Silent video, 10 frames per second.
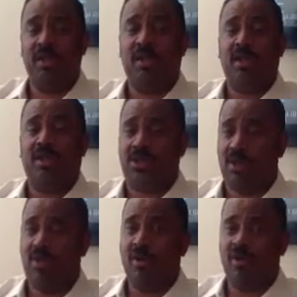And as
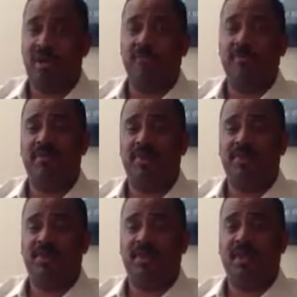long as I am the mayor of the
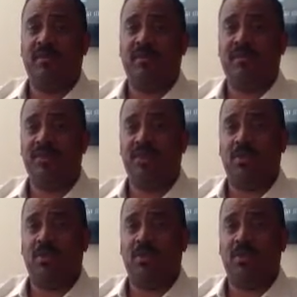city of Atlantic City,